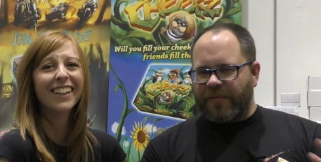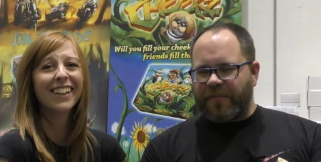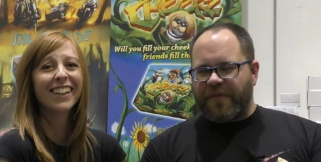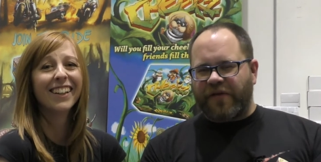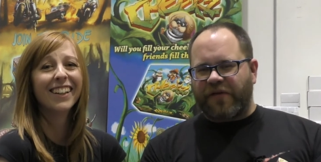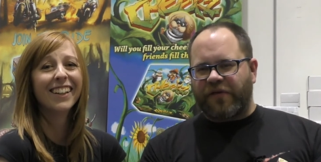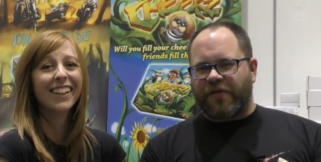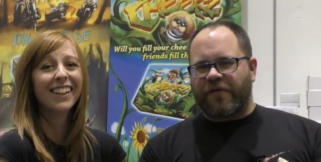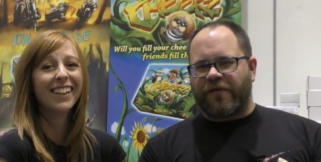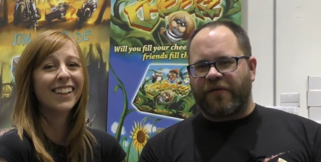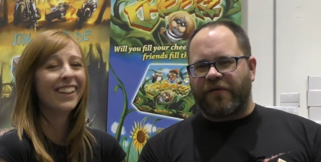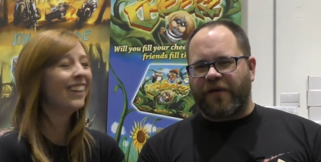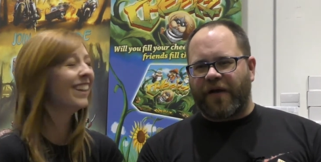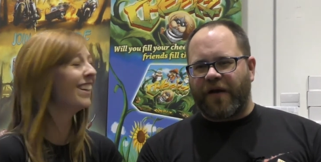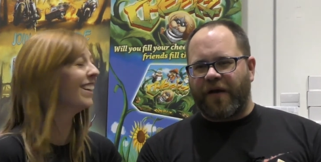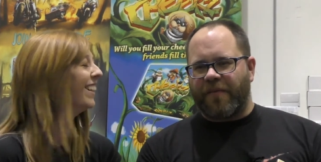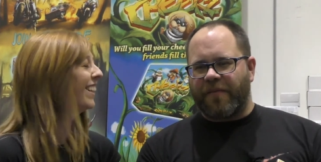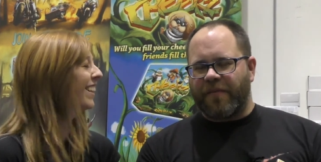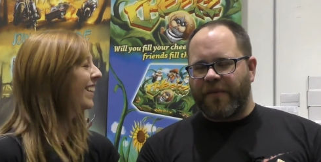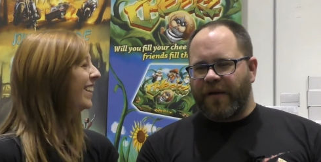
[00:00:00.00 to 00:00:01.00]
Speaker 1: the missions,
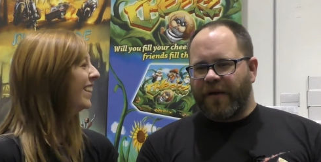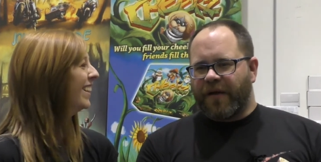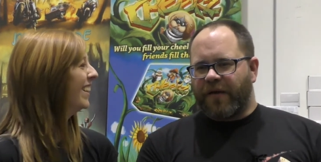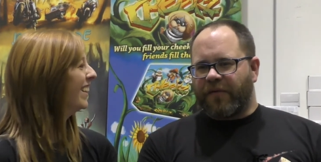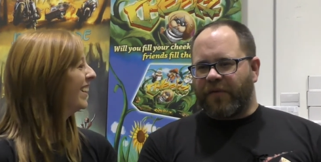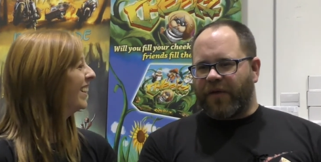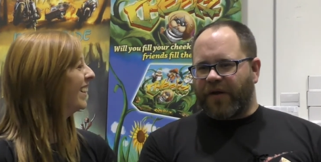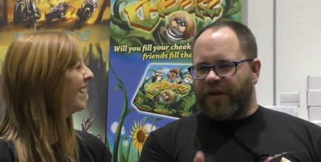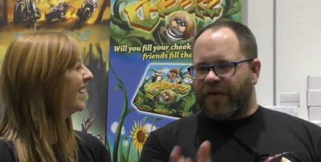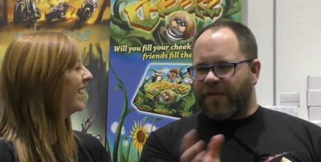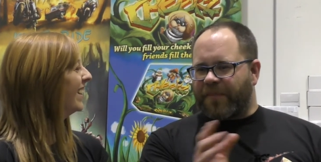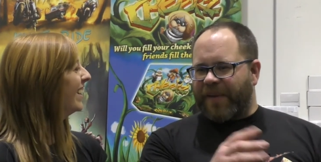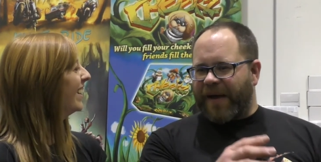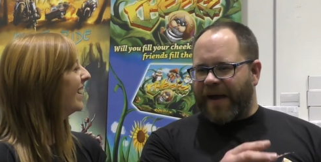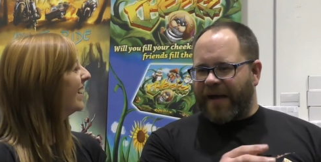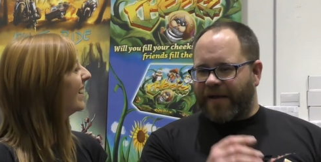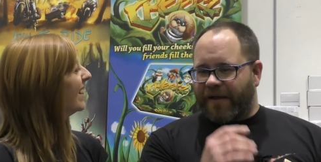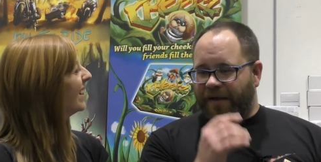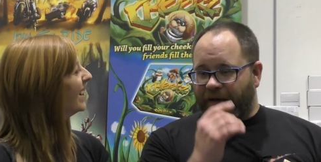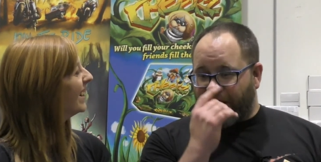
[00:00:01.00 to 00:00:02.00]
um, one of the
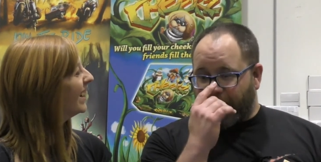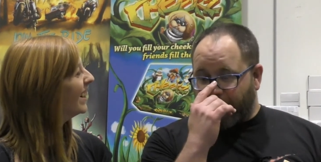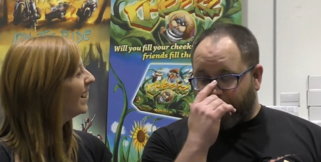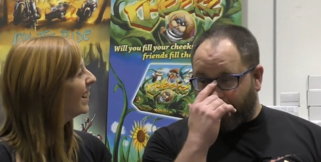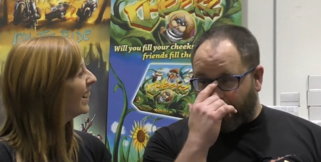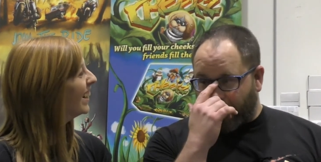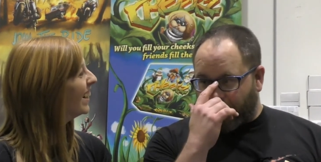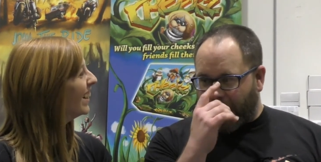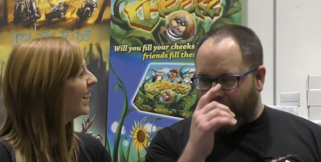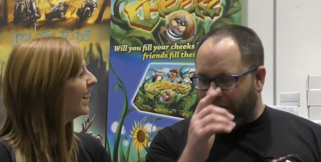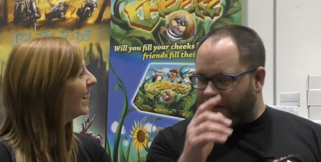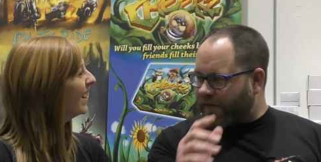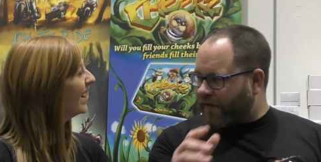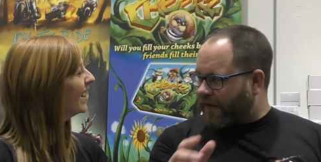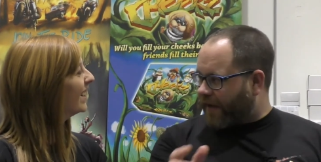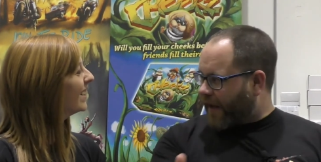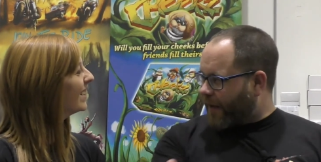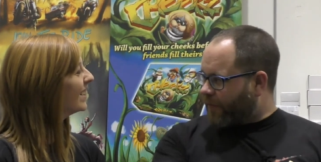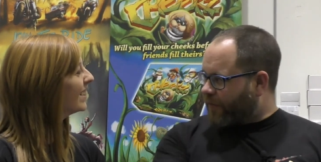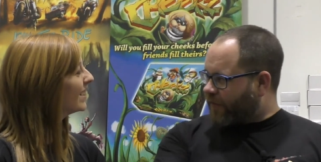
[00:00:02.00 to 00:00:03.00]
bad guys it
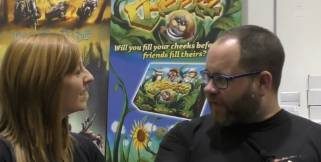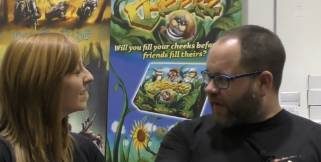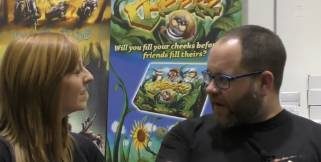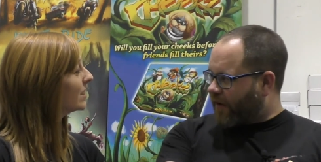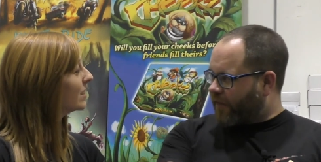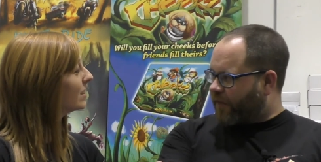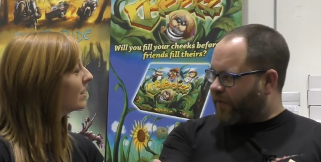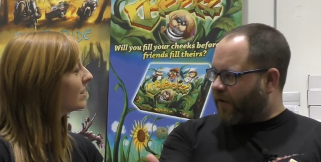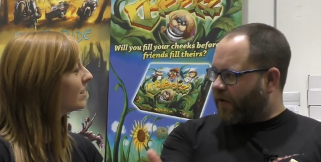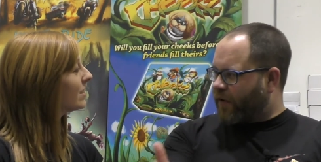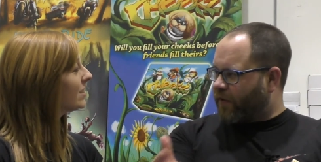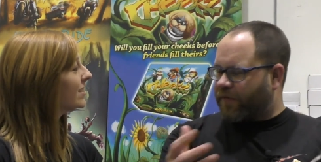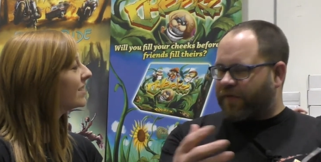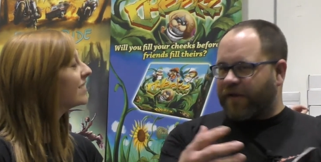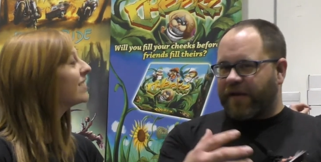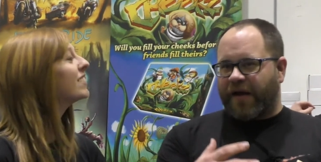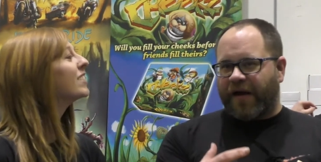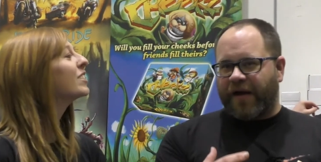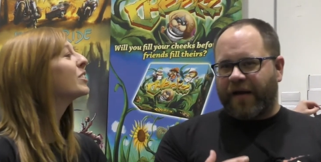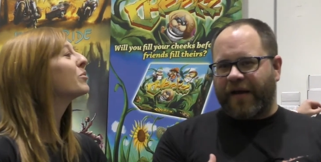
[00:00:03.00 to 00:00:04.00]
actually captures Arthur, who's
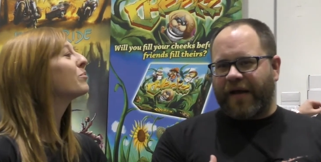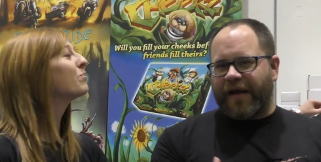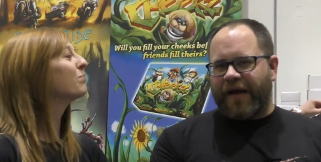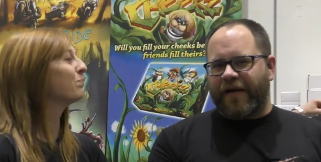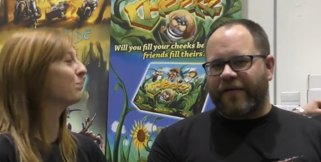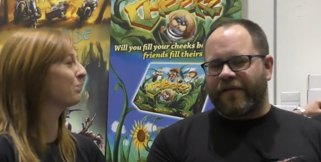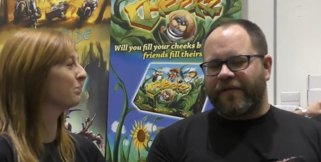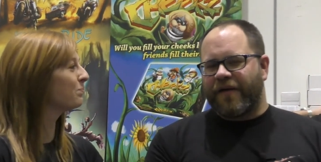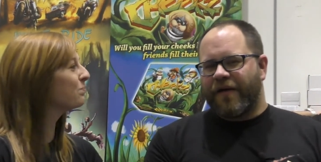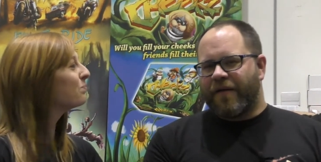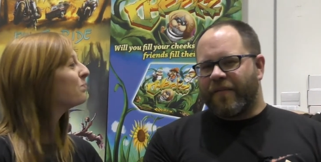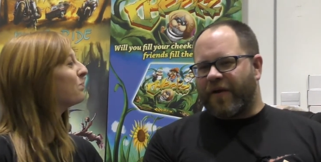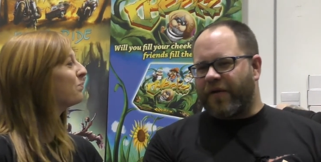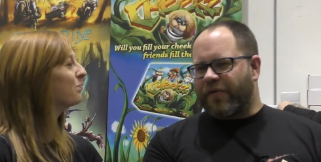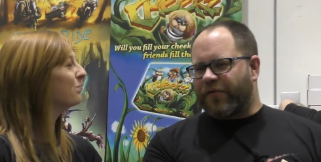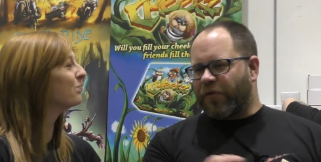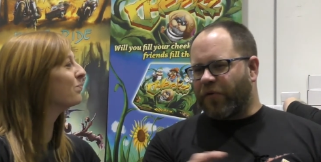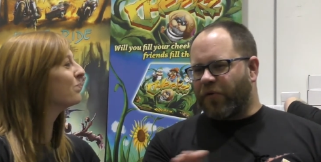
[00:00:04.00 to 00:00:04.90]
the young lad. But it was